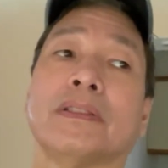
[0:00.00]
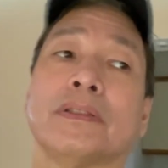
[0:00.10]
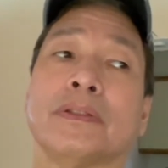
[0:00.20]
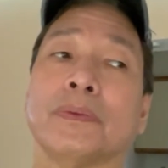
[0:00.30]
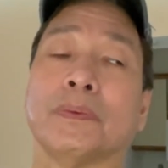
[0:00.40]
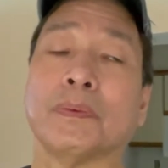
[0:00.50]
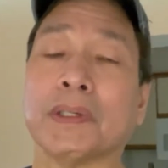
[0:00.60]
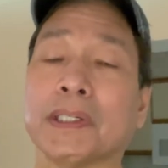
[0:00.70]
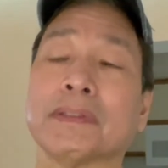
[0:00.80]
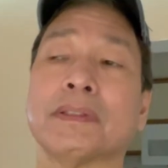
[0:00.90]
You
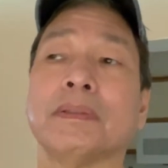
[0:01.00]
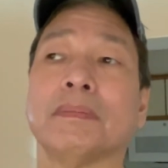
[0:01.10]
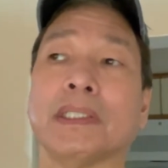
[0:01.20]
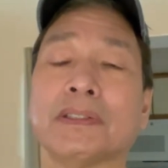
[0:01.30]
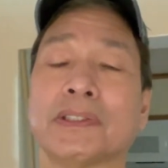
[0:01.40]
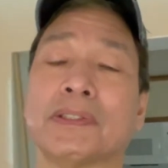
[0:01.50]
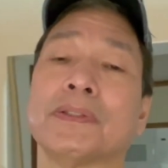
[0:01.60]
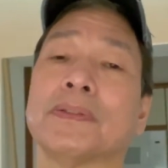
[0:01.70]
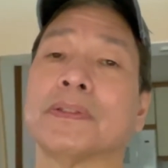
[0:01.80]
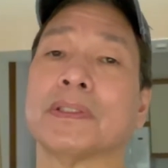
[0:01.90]
want to make
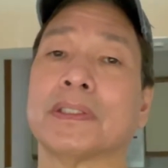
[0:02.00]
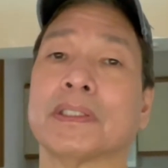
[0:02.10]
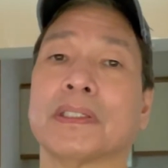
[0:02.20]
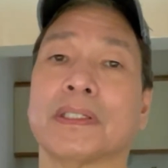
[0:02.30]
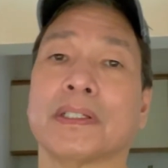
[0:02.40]
sure